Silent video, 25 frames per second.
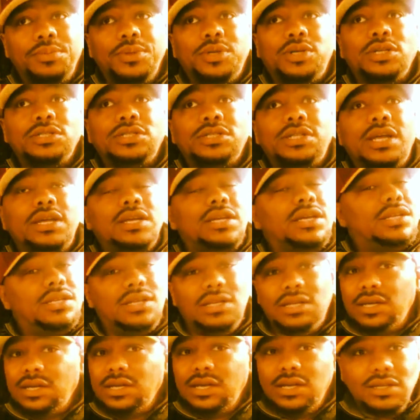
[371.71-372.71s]
because they
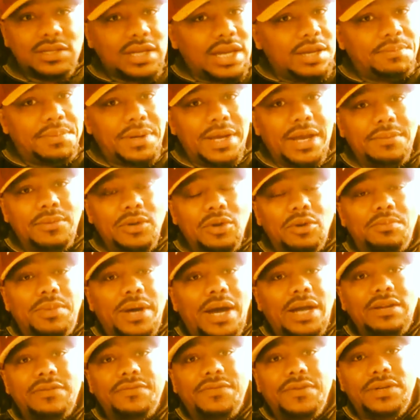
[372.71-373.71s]
can't blame
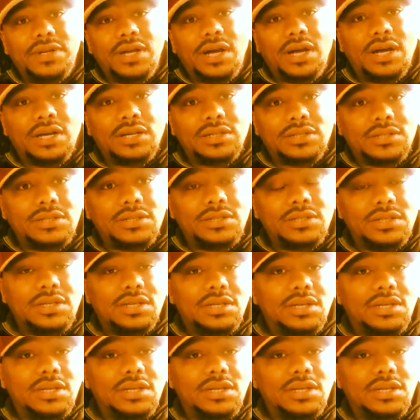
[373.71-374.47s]
nobody for Nas,